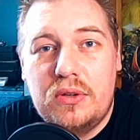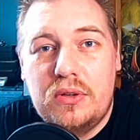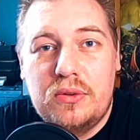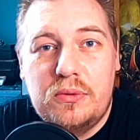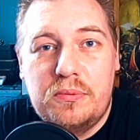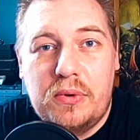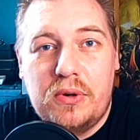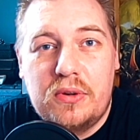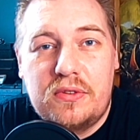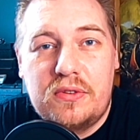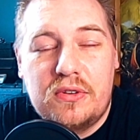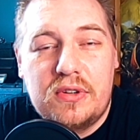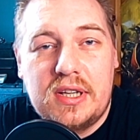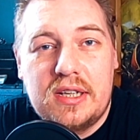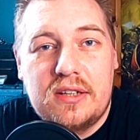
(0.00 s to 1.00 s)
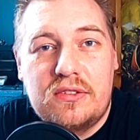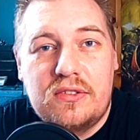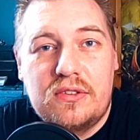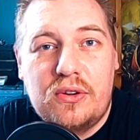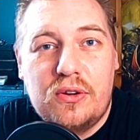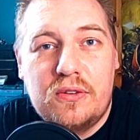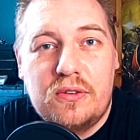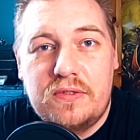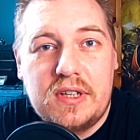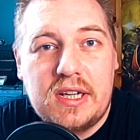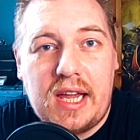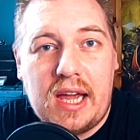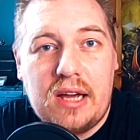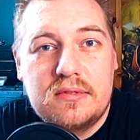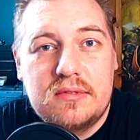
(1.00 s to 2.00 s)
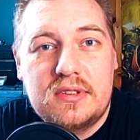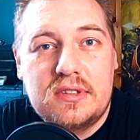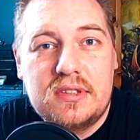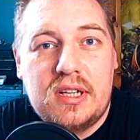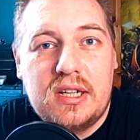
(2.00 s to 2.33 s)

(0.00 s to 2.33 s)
who both donated to the Ko-fi account